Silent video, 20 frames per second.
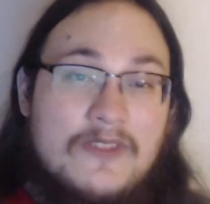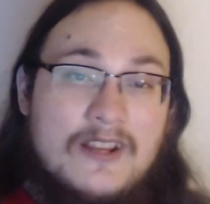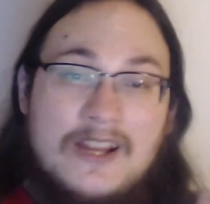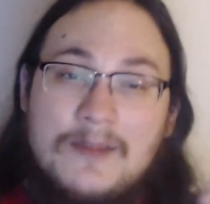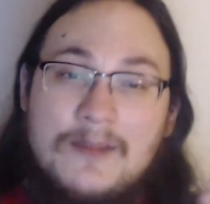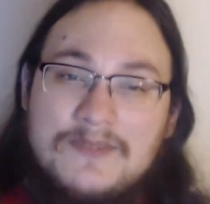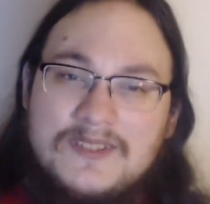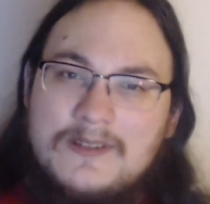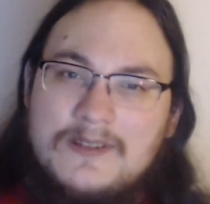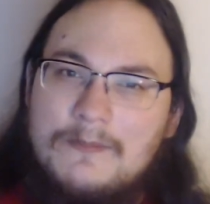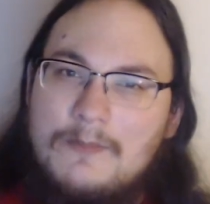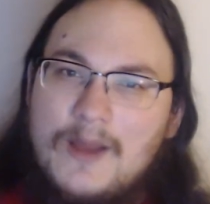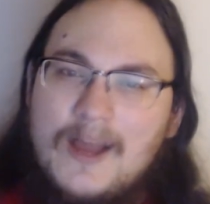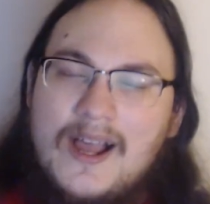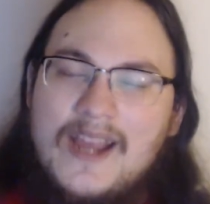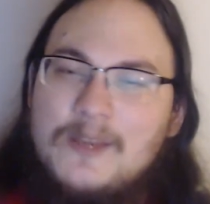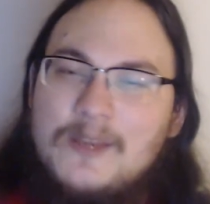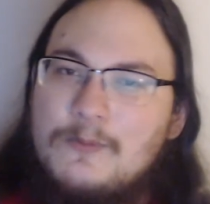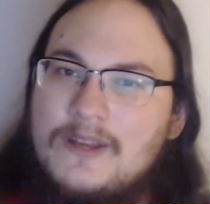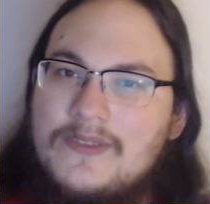that comes to
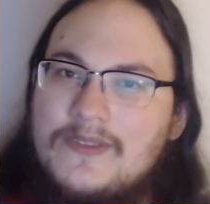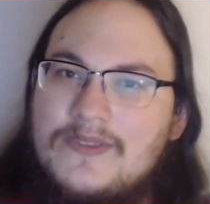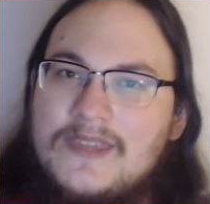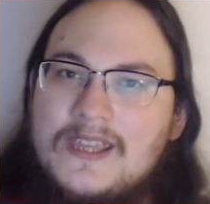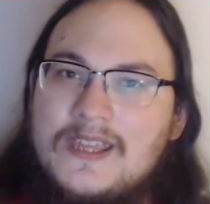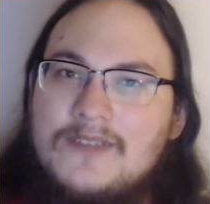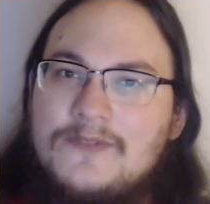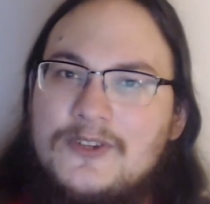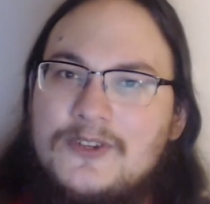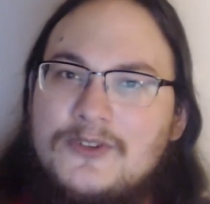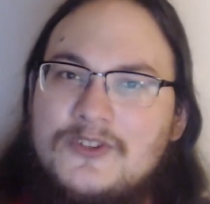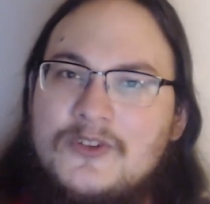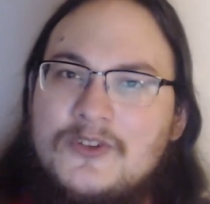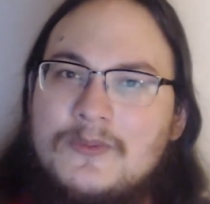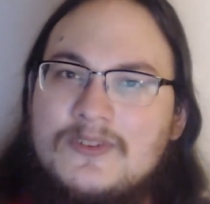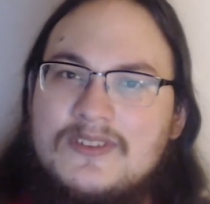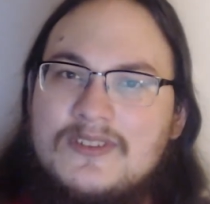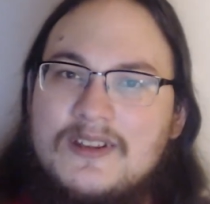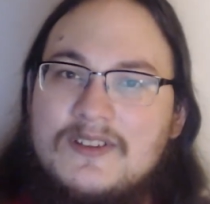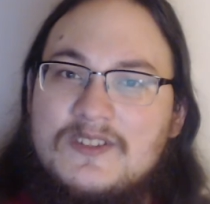mind when I think of
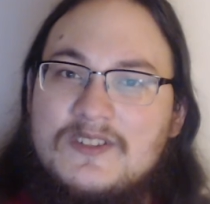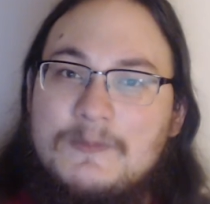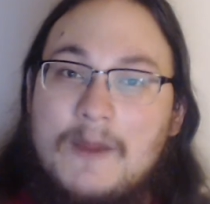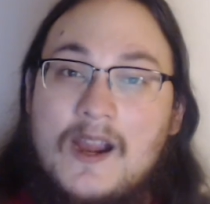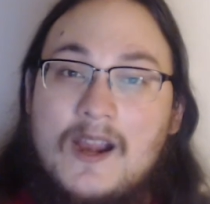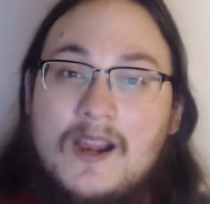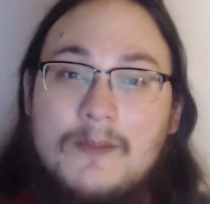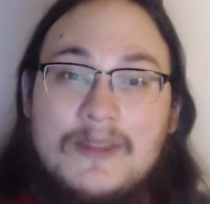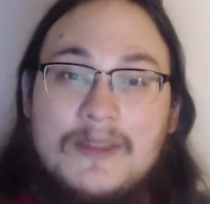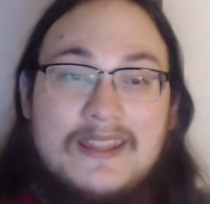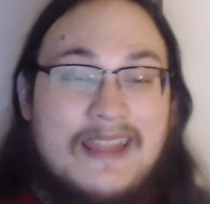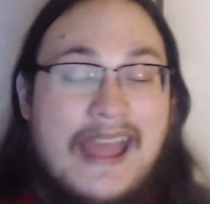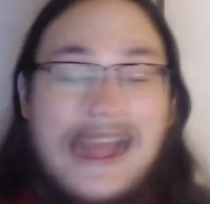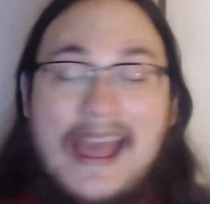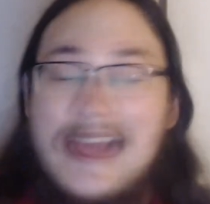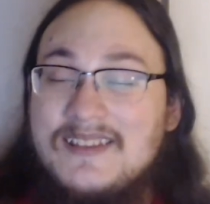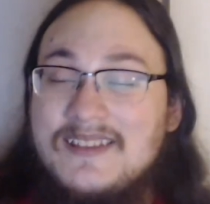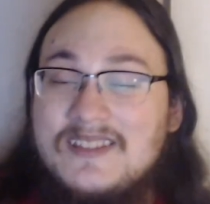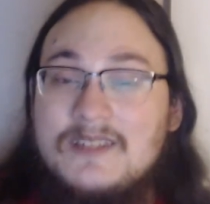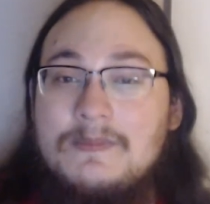YouTubers that inspire me
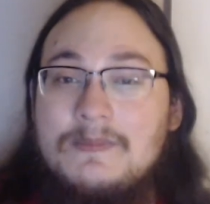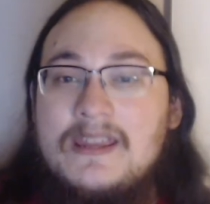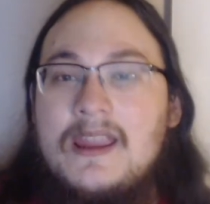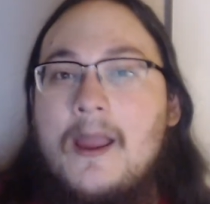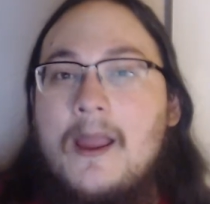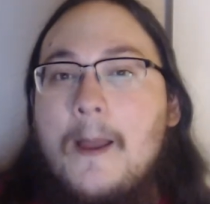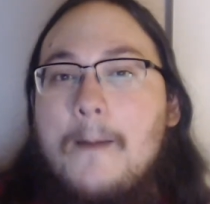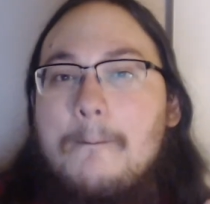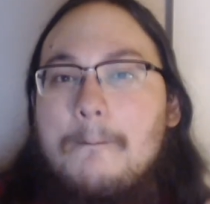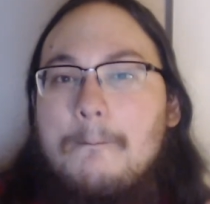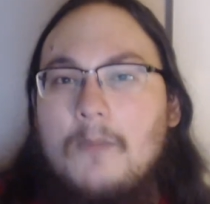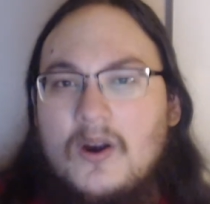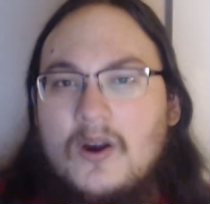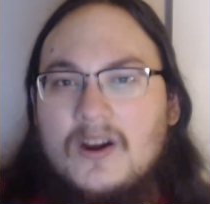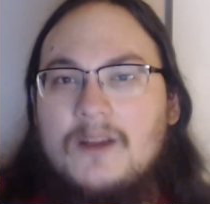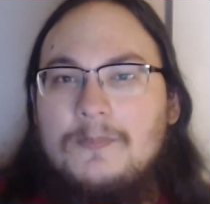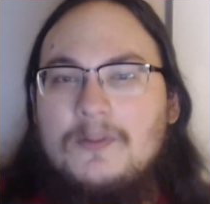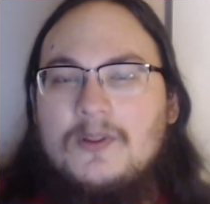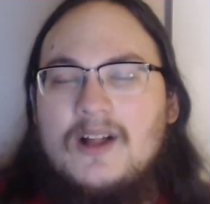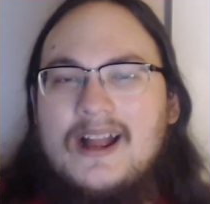has to be
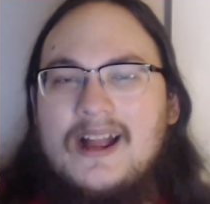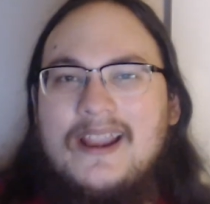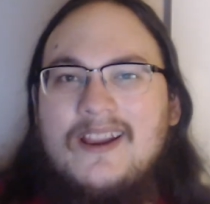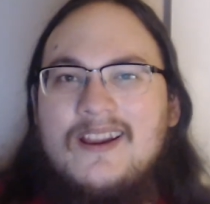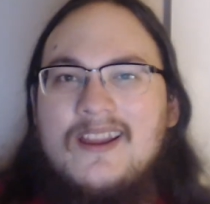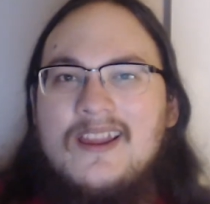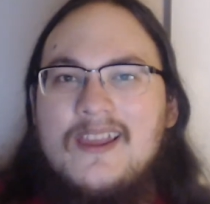Markiplier.